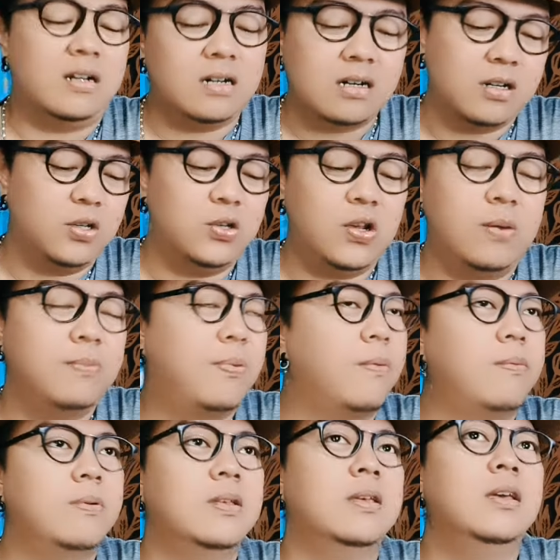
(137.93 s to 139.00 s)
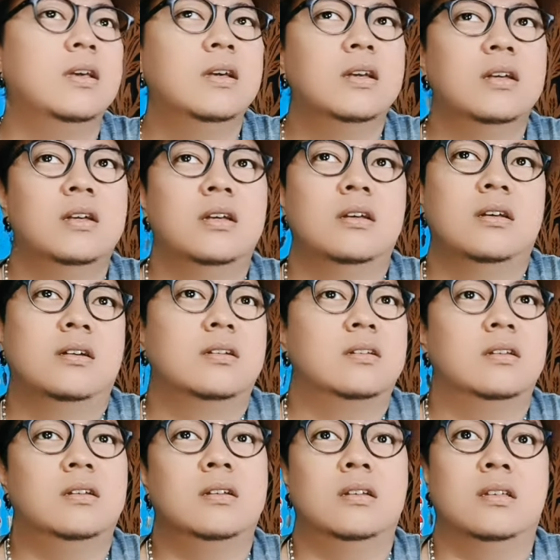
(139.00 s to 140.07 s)
her? You know, probably
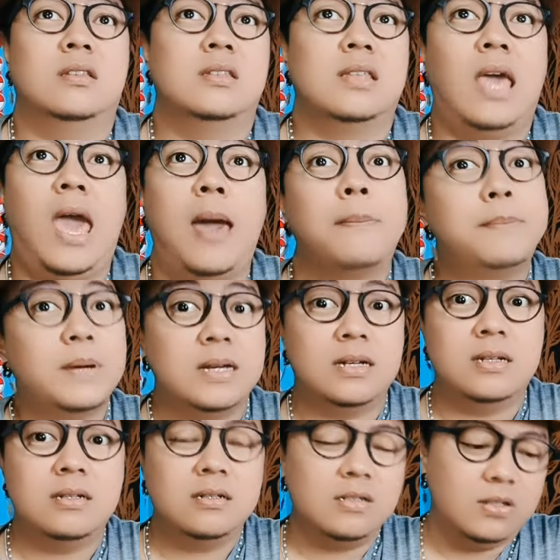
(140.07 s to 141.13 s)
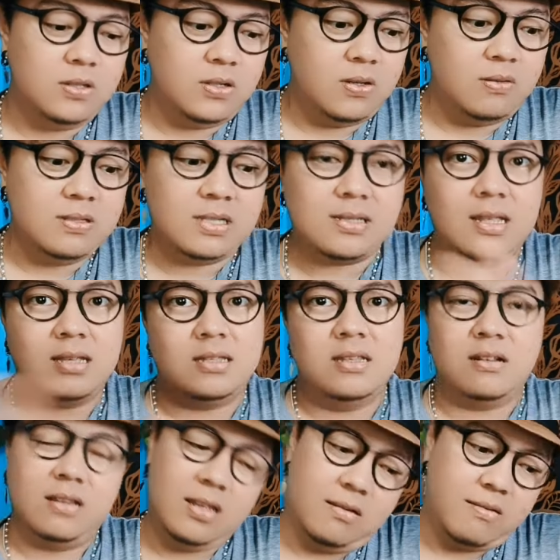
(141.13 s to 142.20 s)
it's happened. You know, just like in
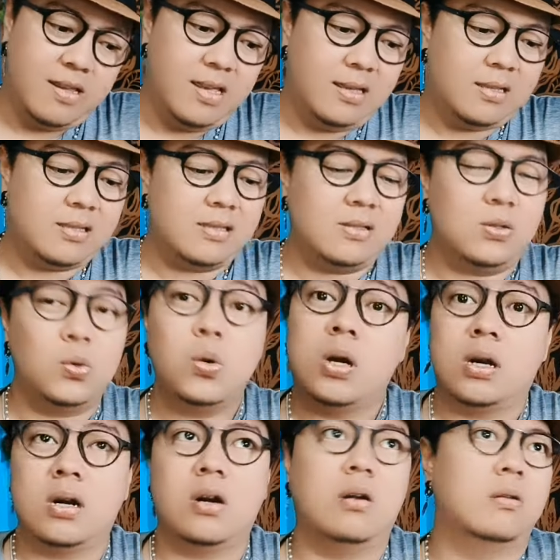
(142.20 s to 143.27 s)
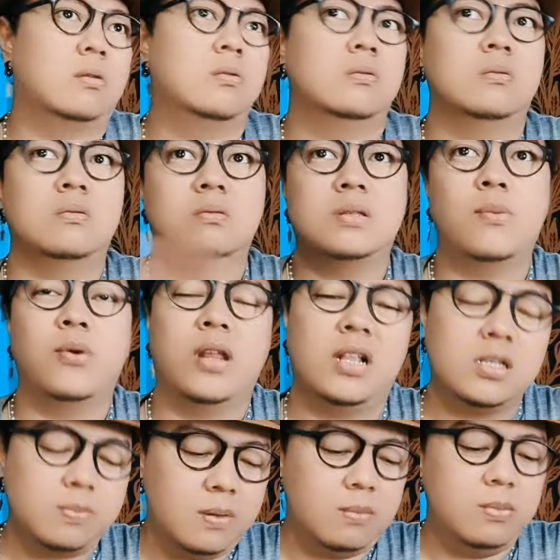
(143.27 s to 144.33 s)
the lyrics to her or to someone
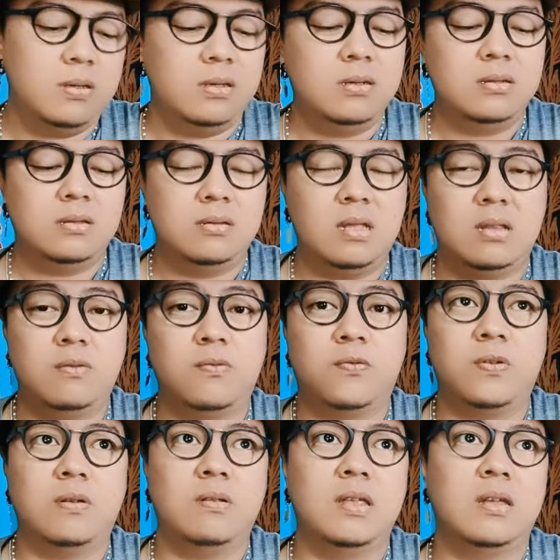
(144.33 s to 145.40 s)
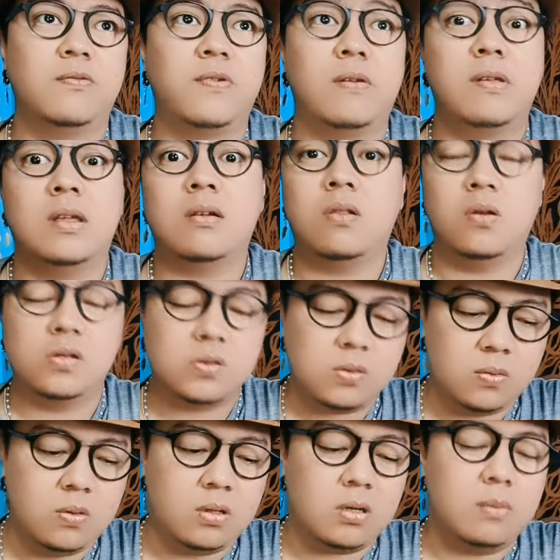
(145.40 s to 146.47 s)
else, maybe that really very close
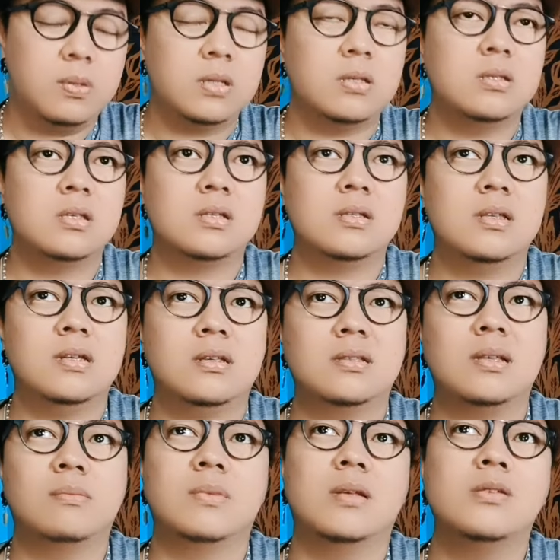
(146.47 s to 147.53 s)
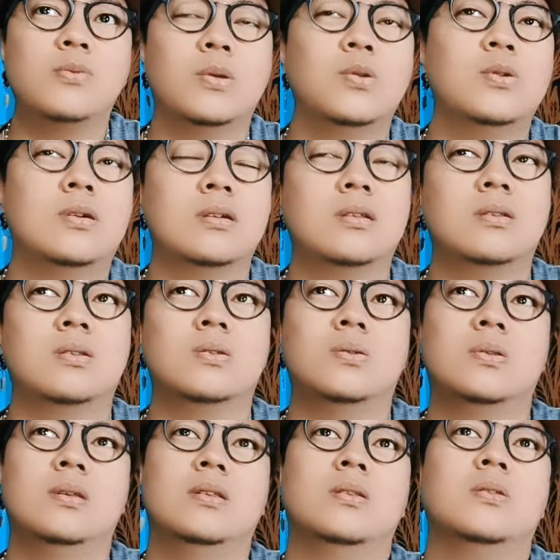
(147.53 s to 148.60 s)
to her. But it's just like sometimes when you're
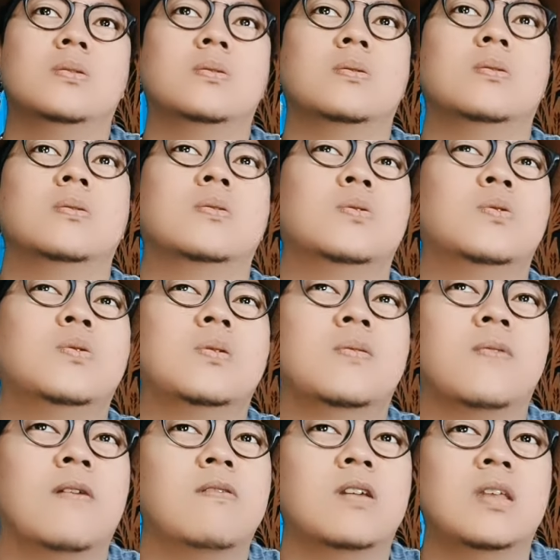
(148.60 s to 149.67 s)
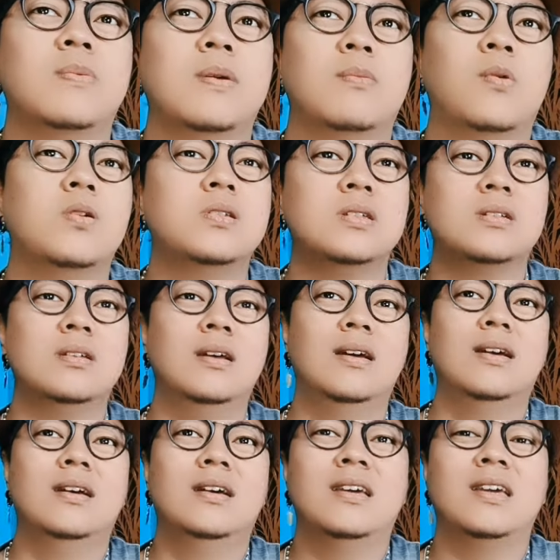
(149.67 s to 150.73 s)
into very deep emotion,
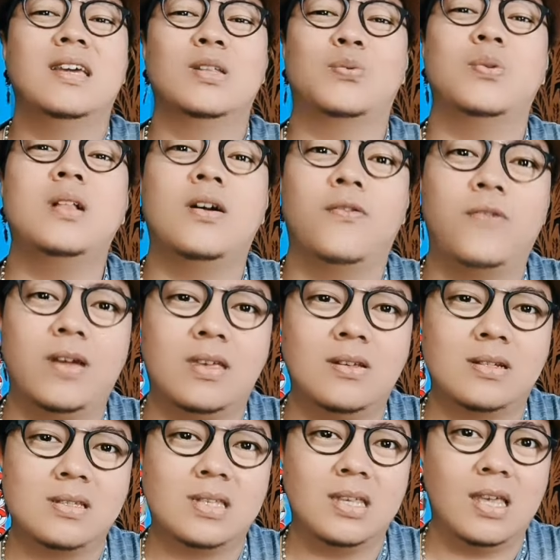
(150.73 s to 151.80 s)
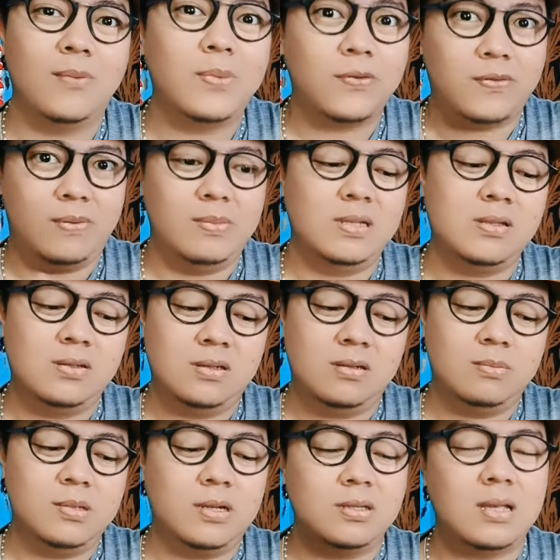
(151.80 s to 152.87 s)
it will affect your singing performance you
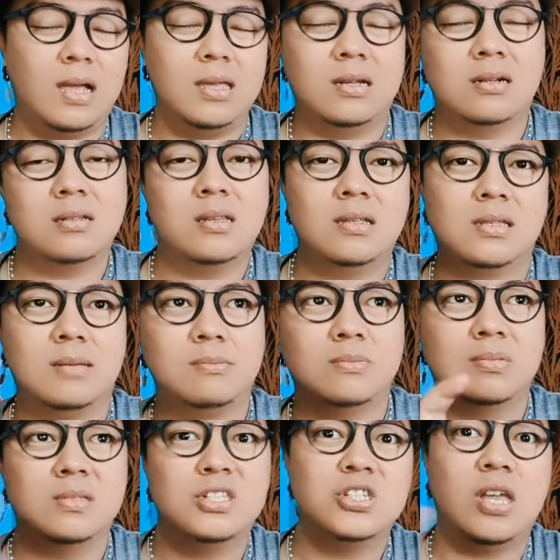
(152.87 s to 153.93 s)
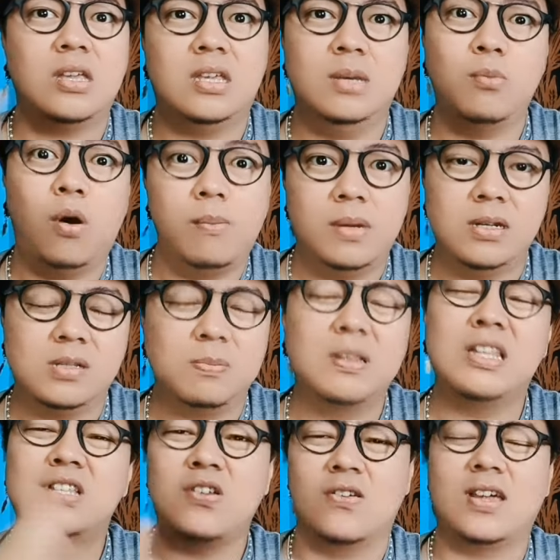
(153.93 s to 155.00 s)
know because i heard there's some shaky moments
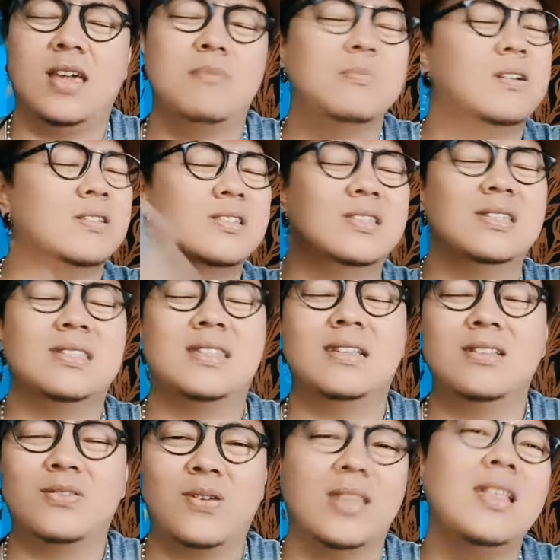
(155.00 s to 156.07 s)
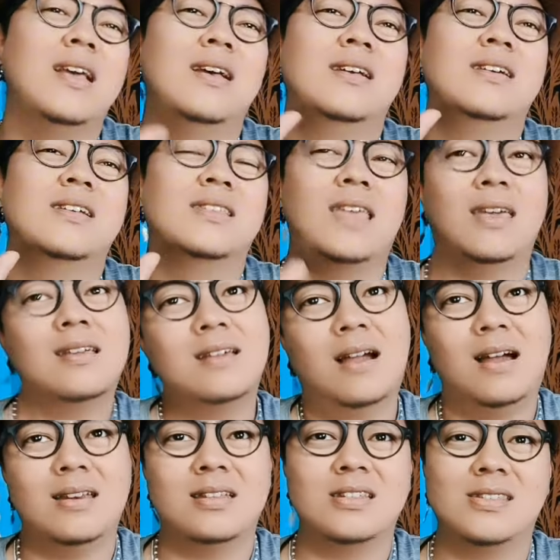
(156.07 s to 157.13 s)
but it's okay because she's still great thank
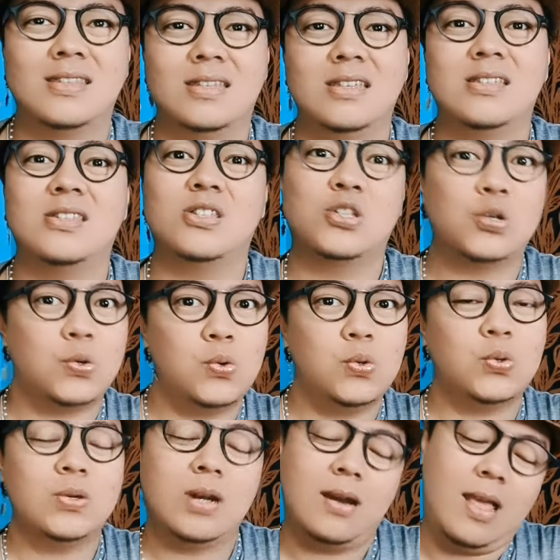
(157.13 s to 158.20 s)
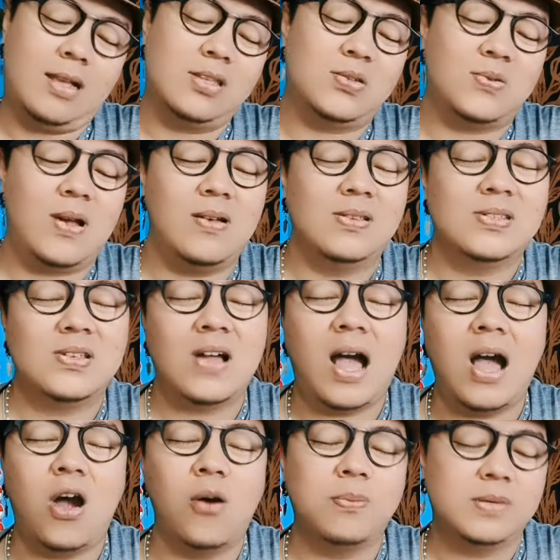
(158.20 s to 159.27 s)
god she's through to the next round so
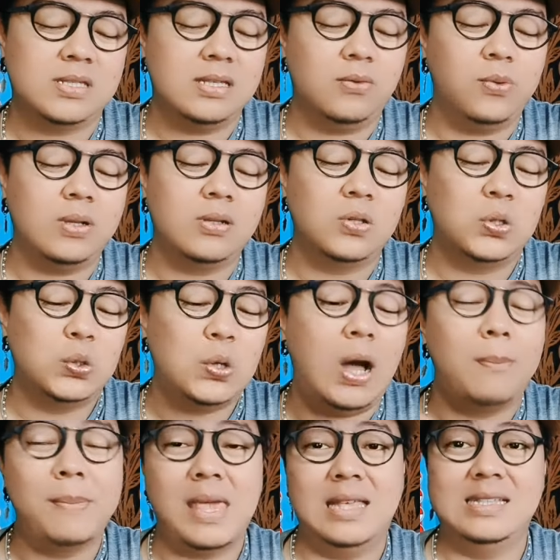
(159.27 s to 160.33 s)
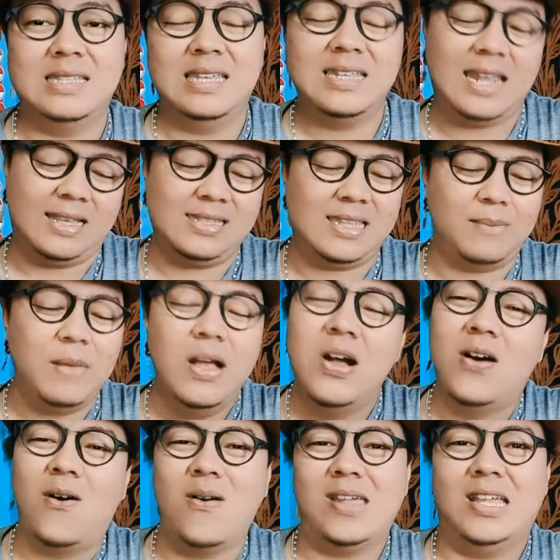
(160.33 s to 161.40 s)
i hope she will do amazing next time
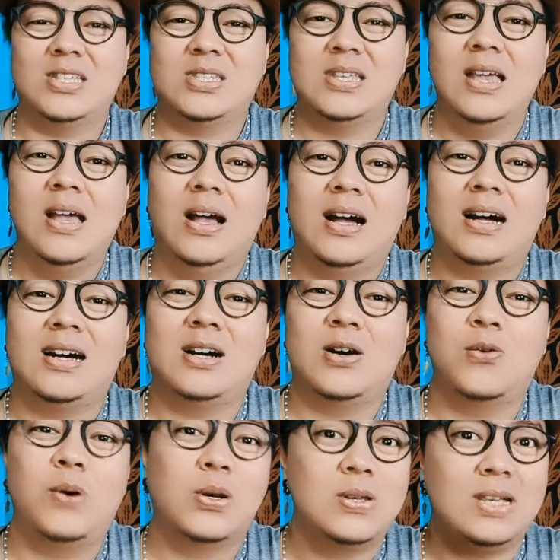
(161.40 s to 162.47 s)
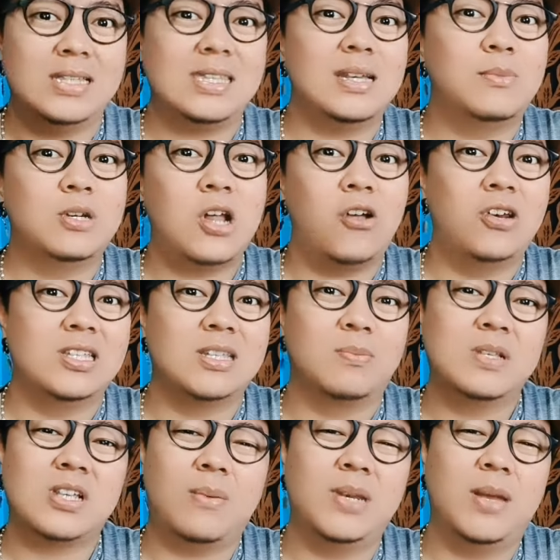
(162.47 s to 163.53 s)
or guess uh what do you guys think about the audition
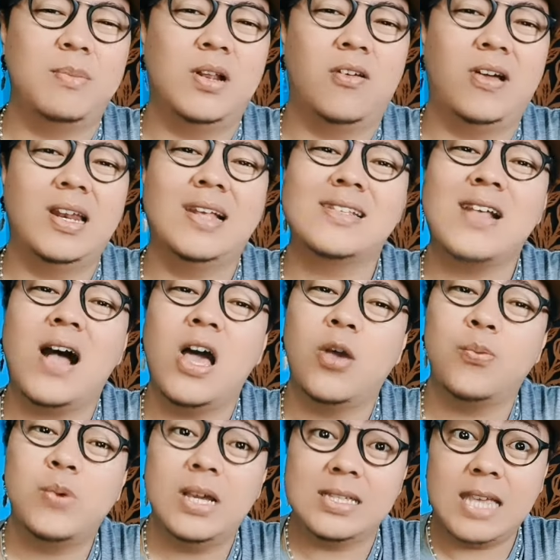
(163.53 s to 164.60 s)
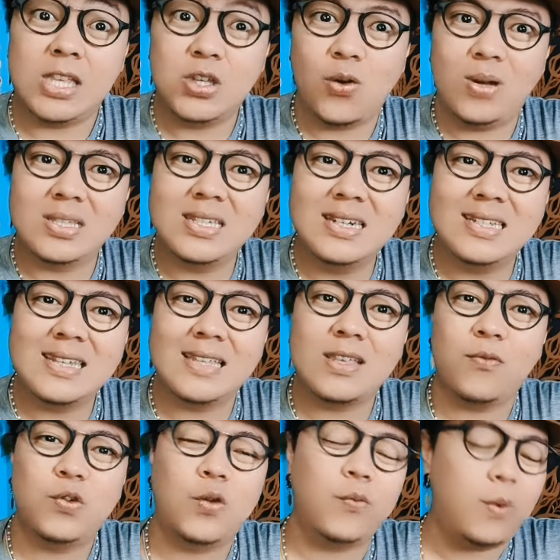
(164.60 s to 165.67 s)
please comment down below and also i hope you guys enjoy watching this
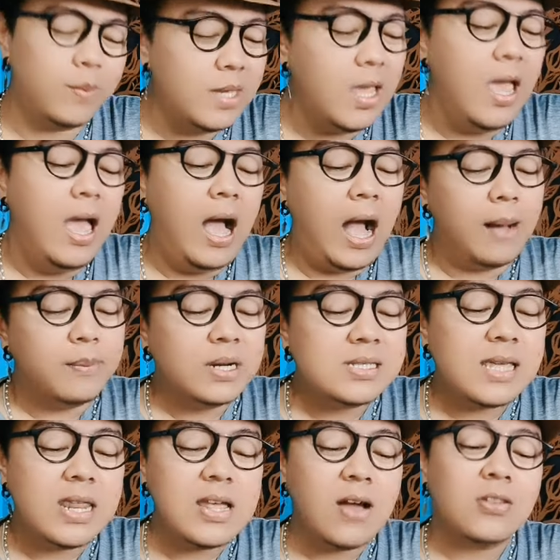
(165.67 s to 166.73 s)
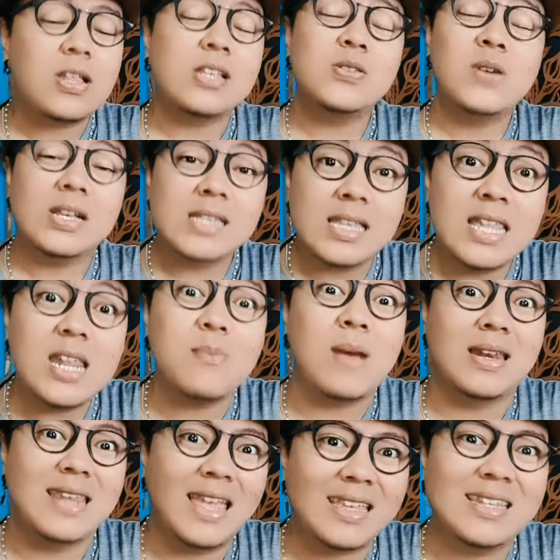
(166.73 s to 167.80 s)
video from me i'm resigning out as you guys in
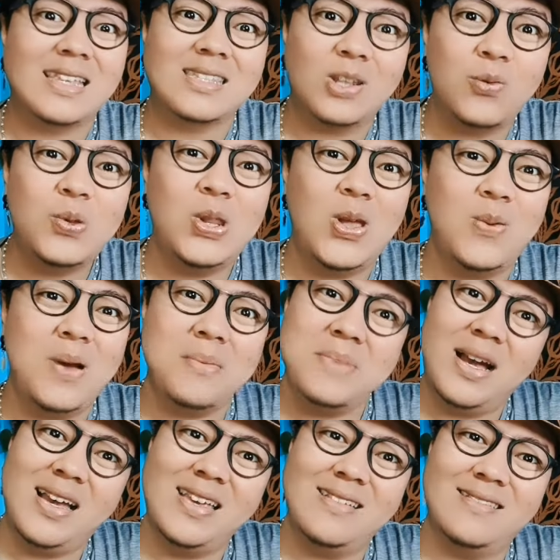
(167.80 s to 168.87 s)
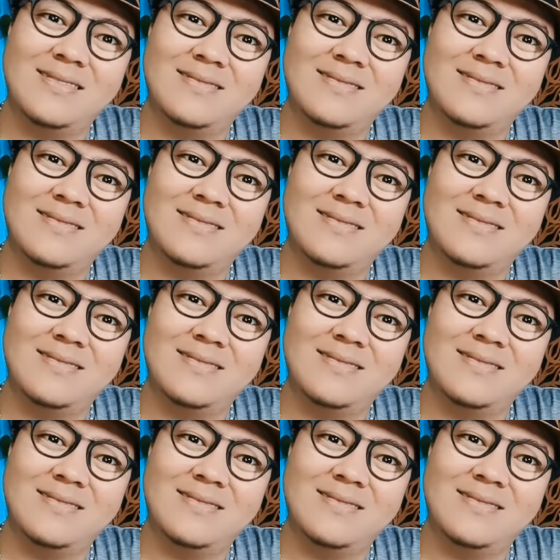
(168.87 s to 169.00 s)
my next lesson video bye bye